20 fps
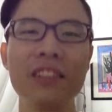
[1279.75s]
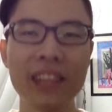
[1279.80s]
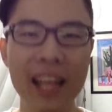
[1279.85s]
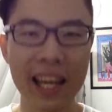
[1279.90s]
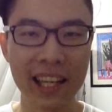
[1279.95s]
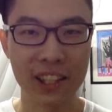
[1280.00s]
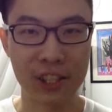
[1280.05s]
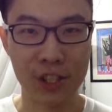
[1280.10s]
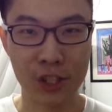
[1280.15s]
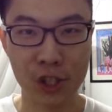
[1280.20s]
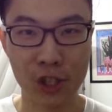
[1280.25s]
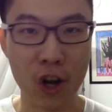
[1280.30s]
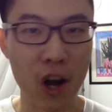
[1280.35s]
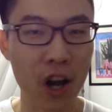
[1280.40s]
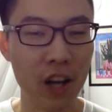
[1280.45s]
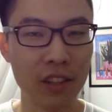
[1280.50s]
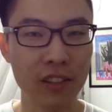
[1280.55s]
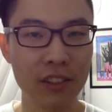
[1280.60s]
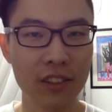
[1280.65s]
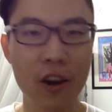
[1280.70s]
take a
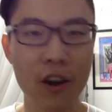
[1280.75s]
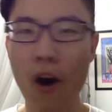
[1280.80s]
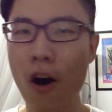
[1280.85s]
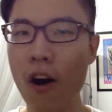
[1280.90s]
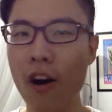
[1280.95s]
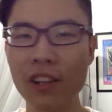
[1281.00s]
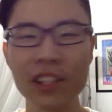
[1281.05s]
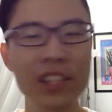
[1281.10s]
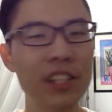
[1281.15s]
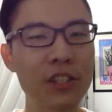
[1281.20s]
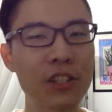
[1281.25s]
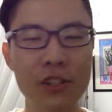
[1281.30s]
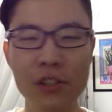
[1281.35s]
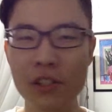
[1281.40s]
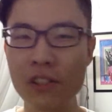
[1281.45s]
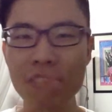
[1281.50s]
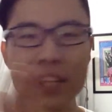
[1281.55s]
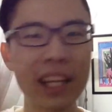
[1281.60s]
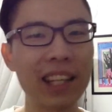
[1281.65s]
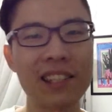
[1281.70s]
shot or just
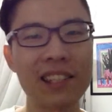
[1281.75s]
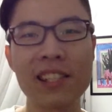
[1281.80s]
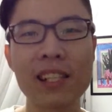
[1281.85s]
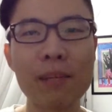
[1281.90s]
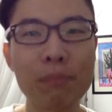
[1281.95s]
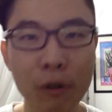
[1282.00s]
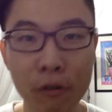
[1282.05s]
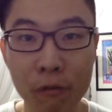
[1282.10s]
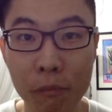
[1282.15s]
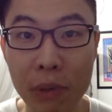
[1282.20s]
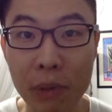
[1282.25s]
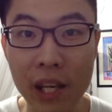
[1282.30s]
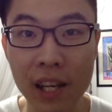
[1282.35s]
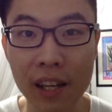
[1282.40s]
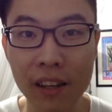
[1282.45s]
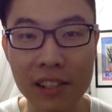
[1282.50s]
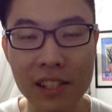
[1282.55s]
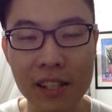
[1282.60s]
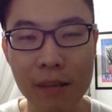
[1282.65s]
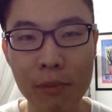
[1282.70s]
take a sip of
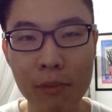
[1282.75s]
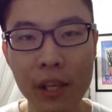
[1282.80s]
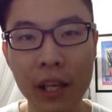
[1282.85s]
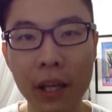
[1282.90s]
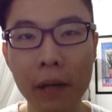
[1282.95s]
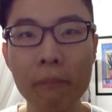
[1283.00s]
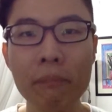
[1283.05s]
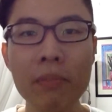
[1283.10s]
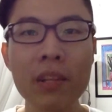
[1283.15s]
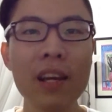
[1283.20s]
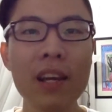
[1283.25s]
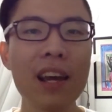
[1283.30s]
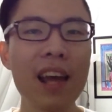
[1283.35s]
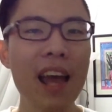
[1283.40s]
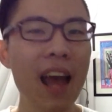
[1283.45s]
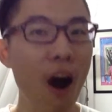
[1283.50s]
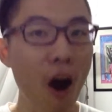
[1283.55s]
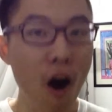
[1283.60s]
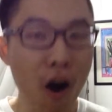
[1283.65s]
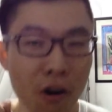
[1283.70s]
beer or something.
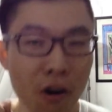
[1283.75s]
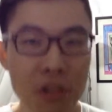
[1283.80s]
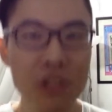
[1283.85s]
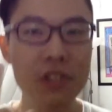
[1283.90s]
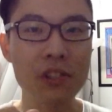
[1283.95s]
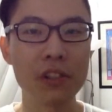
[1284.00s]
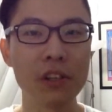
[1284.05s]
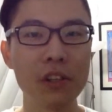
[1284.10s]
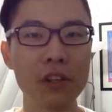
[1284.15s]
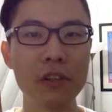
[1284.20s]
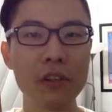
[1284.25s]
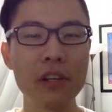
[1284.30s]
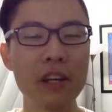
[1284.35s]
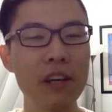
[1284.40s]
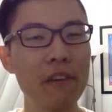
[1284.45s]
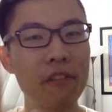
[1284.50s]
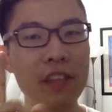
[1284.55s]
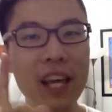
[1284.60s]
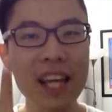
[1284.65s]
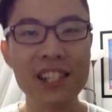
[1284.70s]
Also,
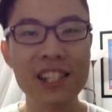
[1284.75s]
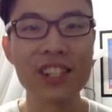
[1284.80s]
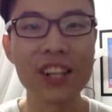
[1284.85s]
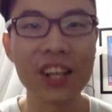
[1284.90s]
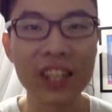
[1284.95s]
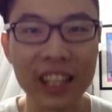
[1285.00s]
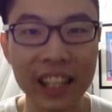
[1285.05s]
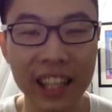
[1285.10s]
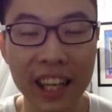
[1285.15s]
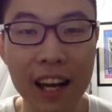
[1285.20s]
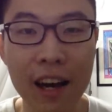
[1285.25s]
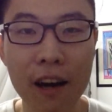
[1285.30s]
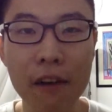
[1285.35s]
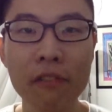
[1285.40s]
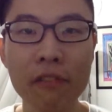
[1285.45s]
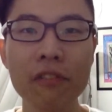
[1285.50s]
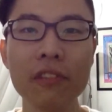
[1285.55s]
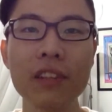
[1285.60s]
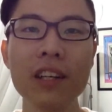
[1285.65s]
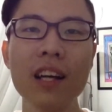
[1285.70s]
if that's not
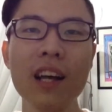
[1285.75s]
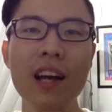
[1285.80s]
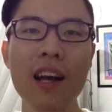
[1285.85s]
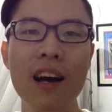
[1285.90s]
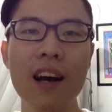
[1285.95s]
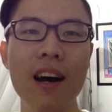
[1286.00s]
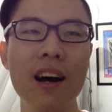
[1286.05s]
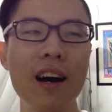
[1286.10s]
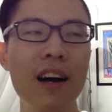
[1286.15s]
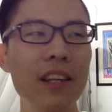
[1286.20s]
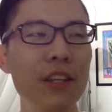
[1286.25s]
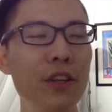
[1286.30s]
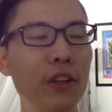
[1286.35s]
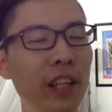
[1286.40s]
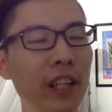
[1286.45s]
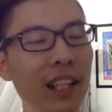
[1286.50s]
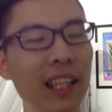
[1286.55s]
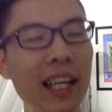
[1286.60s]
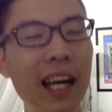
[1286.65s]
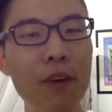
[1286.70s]
enough, uh, you
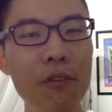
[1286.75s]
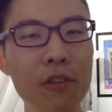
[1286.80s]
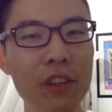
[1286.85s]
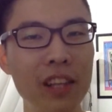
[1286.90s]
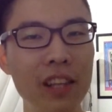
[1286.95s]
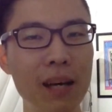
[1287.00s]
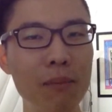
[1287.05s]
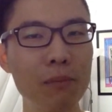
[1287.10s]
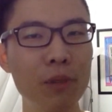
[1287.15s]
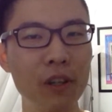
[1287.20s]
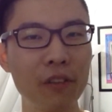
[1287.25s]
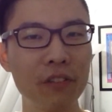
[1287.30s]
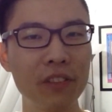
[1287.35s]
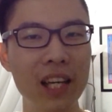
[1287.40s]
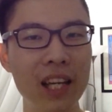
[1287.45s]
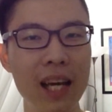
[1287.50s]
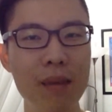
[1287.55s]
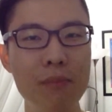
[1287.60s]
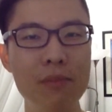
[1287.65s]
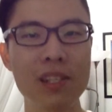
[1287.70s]
can count the number of
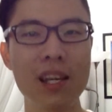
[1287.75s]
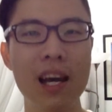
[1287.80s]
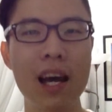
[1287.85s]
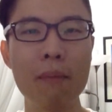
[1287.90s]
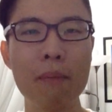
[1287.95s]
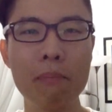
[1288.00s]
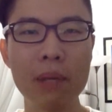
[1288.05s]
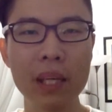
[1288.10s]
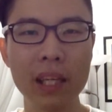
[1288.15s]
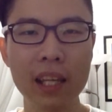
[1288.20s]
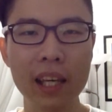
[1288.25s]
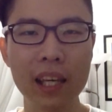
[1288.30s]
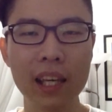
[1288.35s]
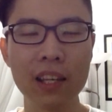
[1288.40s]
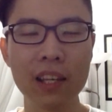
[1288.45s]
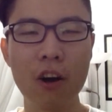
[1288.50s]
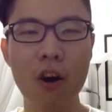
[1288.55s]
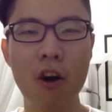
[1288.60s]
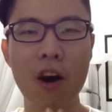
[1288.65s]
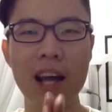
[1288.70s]
times I
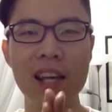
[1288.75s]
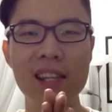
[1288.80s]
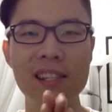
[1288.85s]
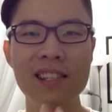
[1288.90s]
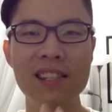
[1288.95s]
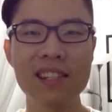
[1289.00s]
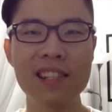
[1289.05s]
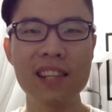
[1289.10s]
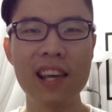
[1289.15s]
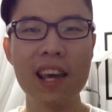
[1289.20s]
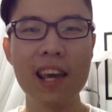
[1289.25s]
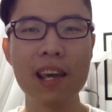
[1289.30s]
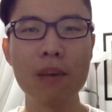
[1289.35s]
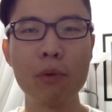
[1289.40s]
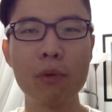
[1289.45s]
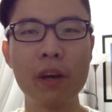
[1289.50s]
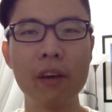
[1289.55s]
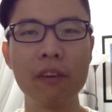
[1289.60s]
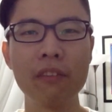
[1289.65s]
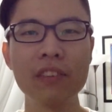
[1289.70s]
begin or I say
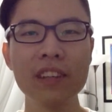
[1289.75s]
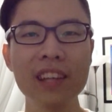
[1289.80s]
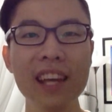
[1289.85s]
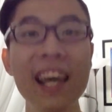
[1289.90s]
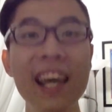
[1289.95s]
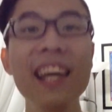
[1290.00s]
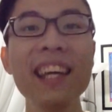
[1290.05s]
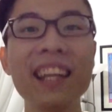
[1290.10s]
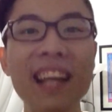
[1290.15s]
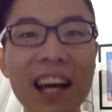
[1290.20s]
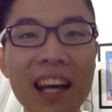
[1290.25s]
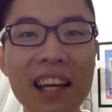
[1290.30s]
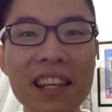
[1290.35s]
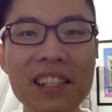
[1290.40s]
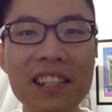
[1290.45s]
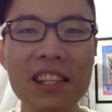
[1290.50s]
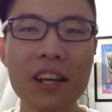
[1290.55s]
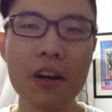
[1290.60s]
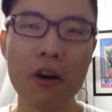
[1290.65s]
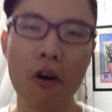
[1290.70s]
with hey
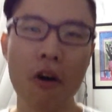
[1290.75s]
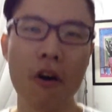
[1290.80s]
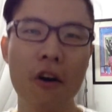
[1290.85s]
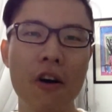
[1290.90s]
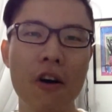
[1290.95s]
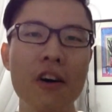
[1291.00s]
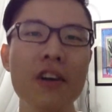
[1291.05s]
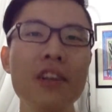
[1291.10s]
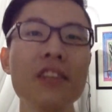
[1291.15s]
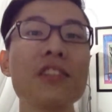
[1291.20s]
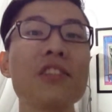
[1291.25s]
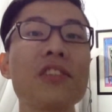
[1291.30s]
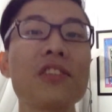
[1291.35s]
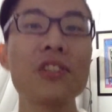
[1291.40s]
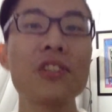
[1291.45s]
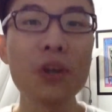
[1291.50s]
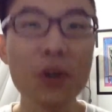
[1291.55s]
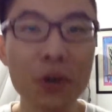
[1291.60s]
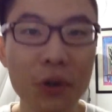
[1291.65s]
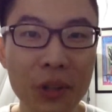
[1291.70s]
guys or
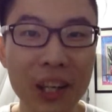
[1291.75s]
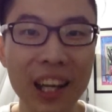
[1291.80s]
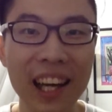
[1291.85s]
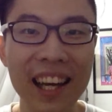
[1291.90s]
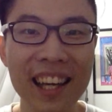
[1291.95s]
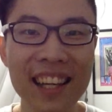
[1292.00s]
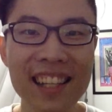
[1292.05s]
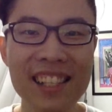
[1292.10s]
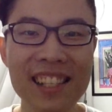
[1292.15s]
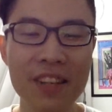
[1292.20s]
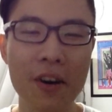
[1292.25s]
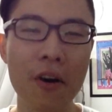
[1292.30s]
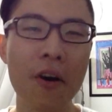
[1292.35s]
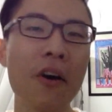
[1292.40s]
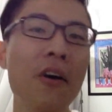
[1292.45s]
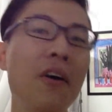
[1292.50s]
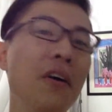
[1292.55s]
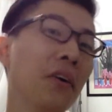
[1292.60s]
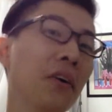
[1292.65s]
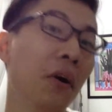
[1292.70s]
so guys
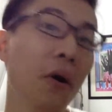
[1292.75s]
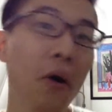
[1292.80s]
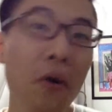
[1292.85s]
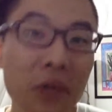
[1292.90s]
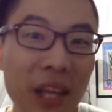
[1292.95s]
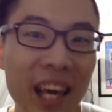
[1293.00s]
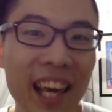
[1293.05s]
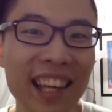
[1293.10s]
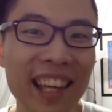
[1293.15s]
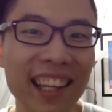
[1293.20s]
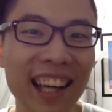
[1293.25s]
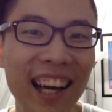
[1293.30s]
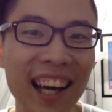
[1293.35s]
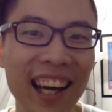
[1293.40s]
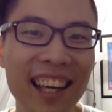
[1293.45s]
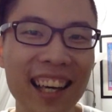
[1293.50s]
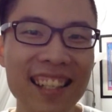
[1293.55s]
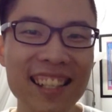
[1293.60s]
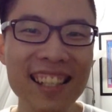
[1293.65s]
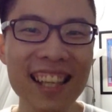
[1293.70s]
or okay
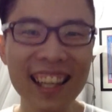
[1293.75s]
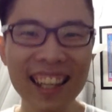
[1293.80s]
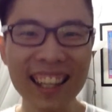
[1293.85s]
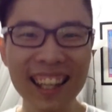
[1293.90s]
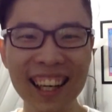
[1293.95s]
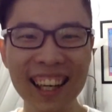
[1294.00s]
guys.